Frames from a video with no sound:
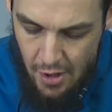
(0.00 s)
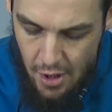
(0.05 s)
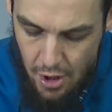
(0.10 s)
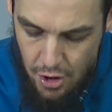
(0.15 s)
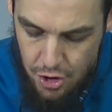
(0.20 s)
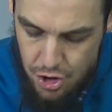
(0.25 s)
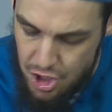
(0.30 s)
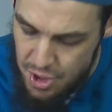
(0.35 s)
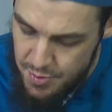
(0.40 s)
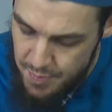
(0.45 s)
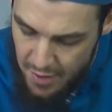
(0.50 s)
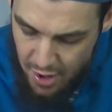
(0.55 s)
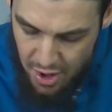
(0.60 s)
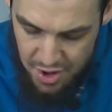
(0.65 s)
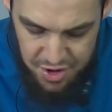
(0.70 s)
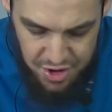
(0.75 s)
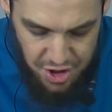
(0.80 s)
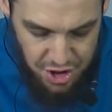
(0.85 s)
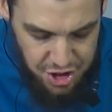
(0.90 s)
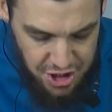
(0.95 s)
Just
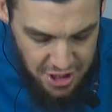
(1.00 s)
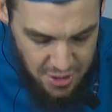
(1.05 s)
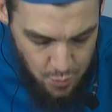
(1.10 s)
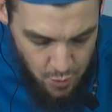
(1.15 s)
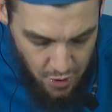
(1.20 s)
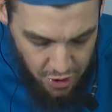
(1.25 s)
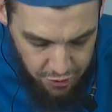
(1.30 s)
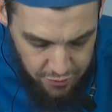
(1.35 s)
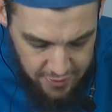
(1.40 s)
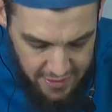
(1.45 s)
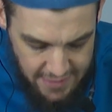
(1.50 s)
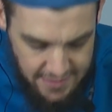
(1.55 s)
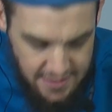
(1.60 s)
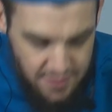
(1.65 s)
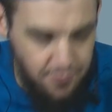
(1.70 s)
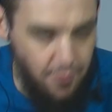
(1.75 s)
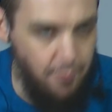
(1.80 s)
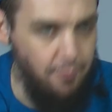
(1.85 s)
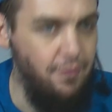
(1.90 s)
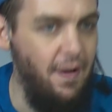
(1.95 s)
because the jinn were created
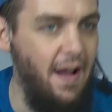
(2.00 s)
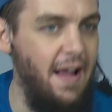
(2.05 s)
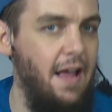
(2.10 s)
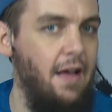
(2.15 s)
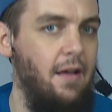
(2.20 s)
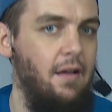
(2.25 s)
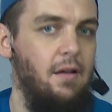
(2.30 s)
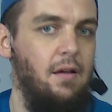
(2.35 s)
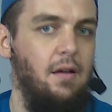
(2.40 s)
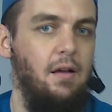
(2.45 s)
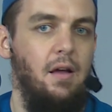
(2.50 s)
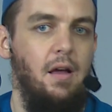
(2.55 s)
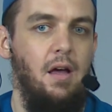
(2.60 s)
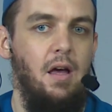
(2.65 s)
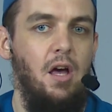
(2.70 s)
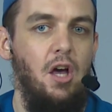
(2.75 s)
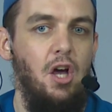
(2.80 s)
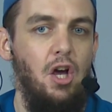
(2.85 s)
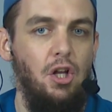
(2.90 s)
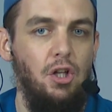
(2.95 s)
from fire
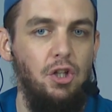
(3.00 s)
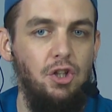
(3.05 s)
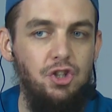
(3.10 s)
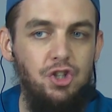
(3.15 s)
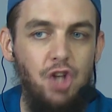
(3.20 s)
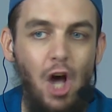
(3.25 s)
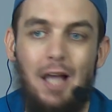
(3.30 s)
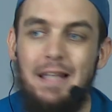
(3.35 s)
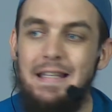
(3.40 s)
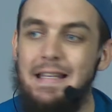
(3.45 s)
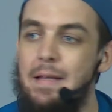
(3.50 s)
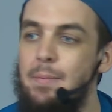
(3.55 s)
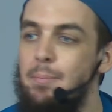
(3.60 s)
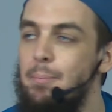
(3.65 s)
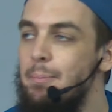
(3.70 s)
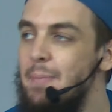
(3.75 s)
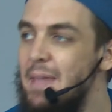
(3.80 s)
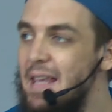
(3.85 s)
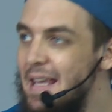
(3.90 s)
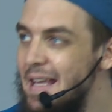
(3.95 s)
doesn't
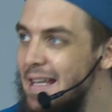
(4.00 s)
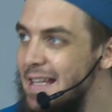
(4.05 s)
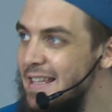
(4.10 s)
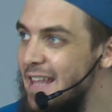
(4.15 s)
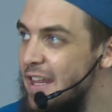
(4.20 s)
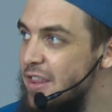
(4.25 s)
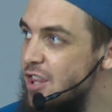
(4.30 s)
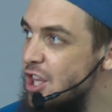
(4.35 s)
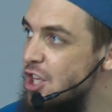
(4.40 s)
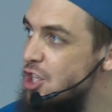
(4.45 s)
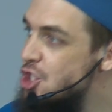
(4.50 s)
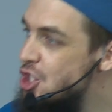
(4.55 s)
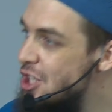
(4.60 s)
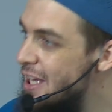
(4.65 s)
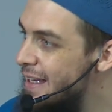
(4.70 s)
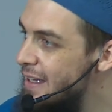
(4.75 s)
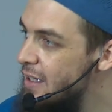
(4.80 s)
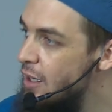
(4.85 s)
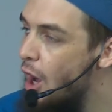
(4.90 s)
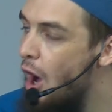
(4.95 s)
mean that the
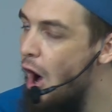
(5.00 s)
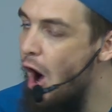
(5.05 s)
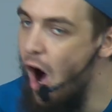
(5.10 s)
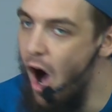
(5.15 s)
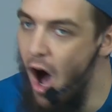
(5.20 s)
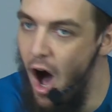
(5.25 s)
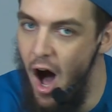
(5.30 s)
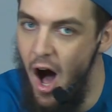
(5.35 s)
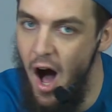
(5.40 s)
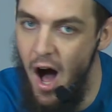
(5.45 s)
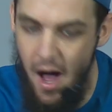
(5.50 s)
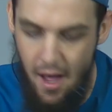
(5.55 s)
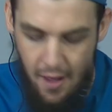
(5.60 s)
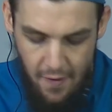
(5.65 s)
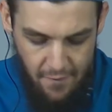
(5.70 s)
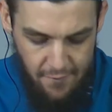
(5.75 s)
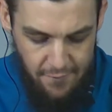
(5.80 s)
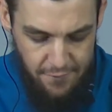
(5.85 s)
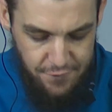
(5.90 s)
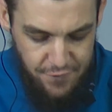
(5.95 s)
jinn are
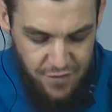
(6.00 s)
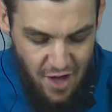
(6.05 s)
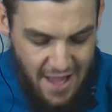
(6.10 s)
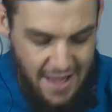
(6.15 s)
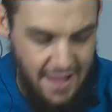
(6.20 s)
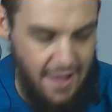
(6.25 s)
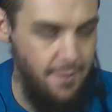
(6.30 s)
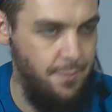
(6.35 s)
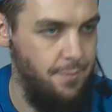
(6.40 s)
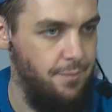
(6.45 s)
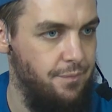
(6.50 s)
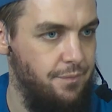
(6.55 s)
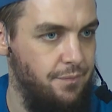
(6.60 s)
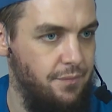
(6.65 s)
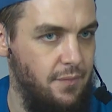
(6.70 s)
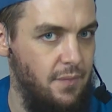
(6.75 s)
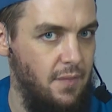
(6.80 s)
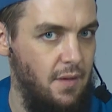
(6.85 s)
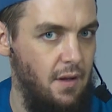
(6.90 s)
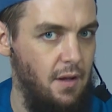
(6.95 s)
fire.
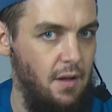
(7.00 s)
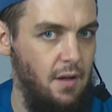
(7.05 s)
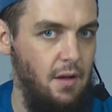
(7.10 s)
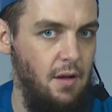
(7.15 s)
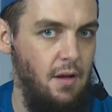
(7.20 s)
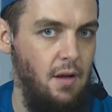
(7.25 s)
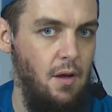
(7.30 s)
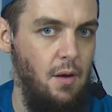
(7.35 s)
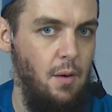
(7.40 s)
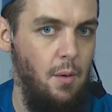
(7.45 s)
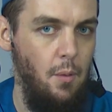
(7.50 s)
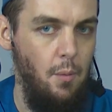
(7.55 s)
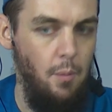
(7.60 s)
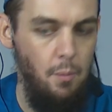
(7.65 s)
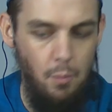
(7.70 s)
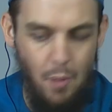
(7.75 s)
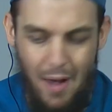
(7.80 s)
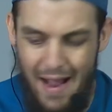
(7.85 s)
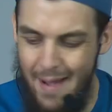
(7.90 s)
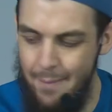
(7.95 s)

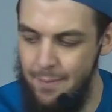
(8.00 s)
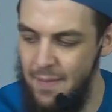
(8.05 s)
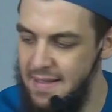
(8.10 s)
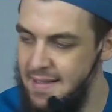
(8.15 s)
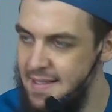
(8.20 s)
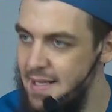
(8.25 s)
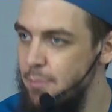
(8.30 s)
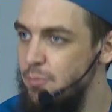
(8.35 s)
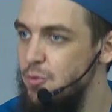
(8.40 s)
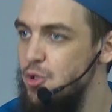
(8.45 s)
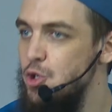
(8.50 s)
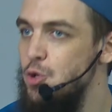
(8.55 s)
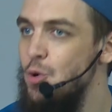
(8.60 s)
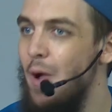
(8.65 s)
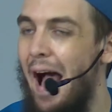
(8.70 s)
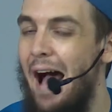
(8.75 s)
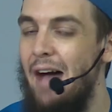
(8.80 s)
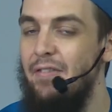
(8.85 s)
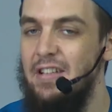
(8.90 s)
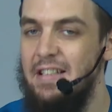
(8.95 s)
Muhammad Tim, do you
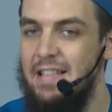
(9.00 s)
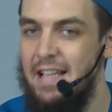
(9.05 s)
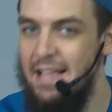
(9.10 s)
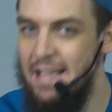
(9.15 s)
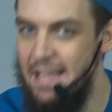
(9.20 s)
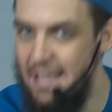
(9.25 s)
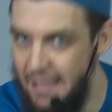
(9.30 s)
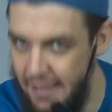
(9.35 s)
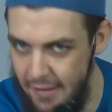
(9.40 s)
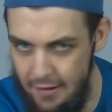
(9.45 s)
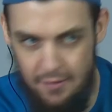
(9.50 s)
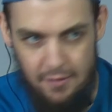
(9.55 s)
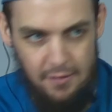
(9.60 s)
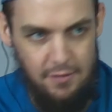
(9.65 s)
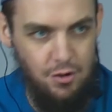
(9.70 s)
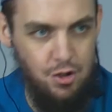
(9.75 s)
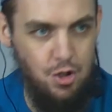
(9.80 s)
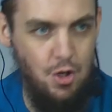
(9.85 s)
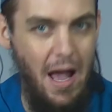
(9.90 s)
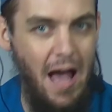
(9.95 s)
have a dalil?
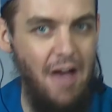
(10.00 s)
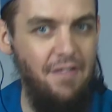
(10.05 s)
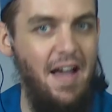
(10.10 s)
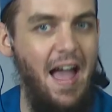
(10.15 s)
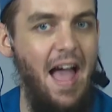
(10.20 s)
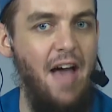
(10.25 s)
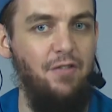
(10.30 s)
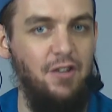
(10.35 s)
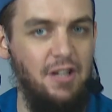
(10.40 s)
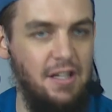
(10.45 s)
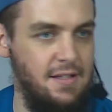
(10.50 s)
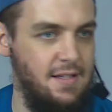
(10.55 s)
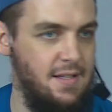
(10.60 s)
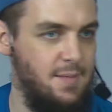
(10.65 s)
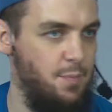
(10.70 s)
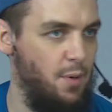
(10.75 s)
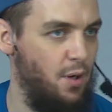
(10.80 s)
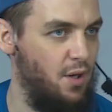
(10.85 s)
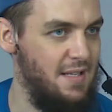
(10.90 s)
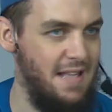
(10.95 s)
Do you have a evidence?
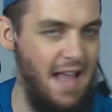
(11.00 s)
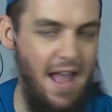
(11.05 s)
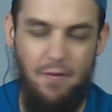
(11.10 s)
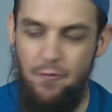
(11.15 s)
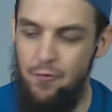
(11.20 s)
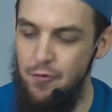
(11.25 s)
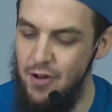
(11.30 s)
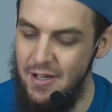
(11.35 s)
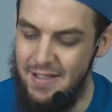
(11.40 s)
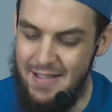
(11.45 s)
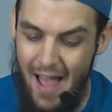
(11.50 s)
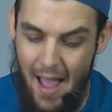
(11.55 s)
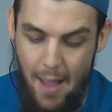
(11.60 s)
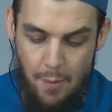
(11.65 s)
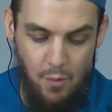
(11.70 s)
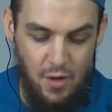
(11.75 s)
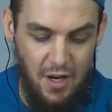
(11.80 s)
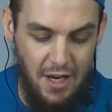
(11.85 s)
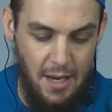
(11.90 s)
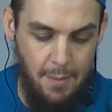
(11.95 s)
Because every time
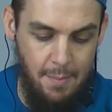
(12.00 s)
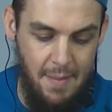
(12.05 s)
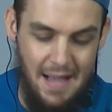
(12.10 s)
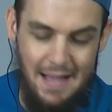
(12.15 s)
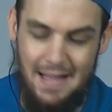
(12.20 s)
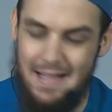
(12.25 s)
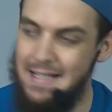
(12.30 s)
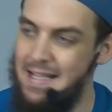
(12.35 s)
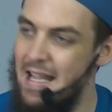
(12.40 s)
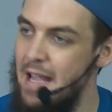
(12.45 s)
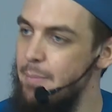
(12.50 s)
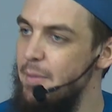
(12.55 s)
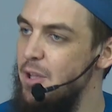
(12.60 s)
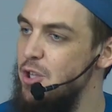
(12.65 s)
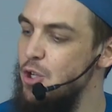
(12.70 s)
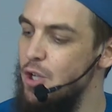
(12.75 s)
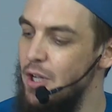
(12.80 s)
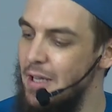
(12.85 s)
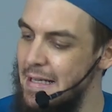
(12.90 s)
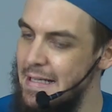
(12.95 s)
we're going to make a statement,
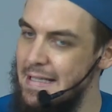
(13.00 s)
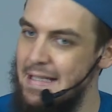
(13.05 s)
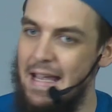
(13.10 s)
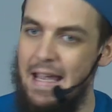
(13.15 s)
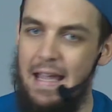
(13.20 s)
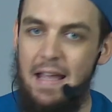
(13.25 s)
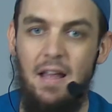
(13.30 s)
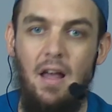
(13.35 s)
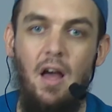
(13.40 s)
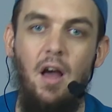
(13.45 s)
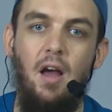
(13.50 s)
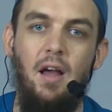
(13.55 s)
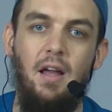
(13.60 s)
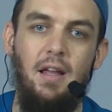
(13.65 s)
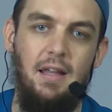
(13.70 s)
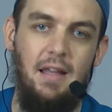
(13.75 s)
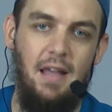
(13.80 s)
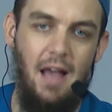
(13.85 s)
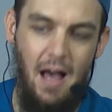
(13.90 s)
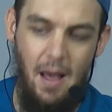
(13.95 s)
you're going to say,
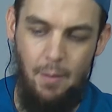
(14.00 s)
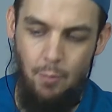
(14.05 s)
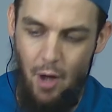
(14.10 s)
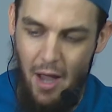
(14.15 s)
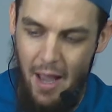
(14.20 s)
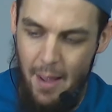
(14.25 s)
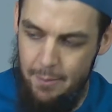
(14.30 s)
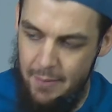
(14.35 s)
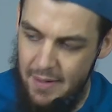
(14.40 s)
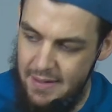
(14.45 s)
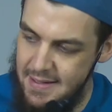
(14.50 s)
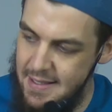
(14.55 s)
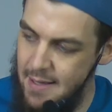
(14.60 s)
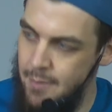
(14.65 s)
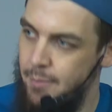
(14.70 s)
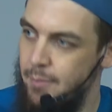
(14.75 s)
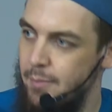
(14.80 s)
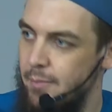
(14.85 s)
Ya Muhammad Tim,